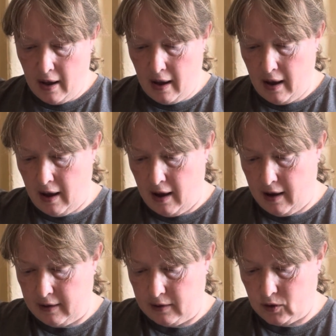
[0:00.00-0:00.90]

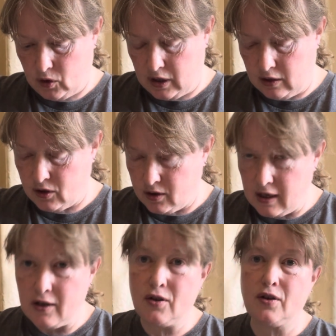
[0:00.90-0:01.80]
And she is
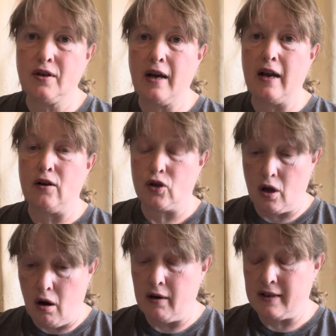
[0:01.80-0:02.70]
such an
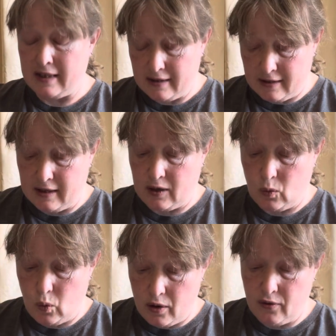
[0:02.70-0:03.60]
artistic,
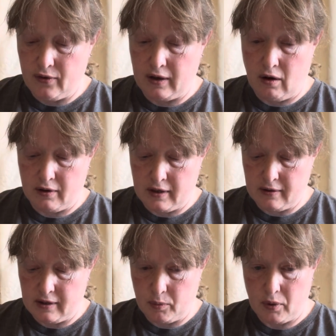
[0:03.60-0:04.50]
wonderfully
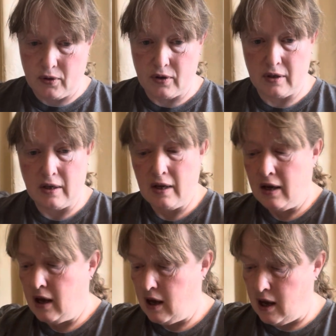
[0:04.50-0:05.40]
artistic person.
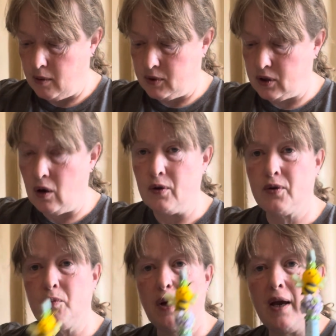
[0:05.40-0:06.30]
She
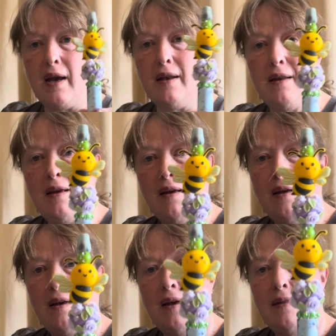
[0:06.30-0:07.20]
also made
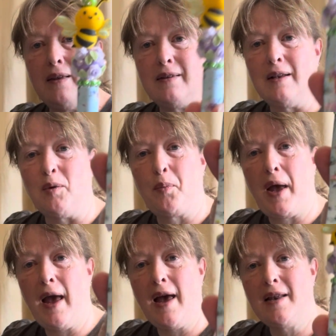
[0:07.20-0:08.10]
this little
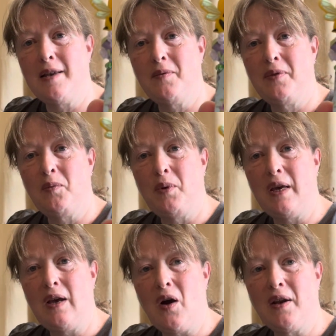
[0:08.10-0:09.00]
pen with the
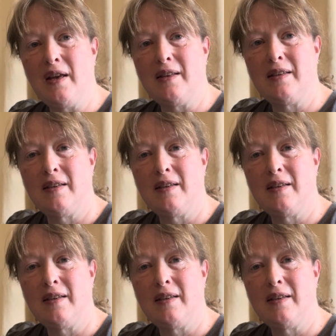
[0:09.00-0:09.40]
bee on it.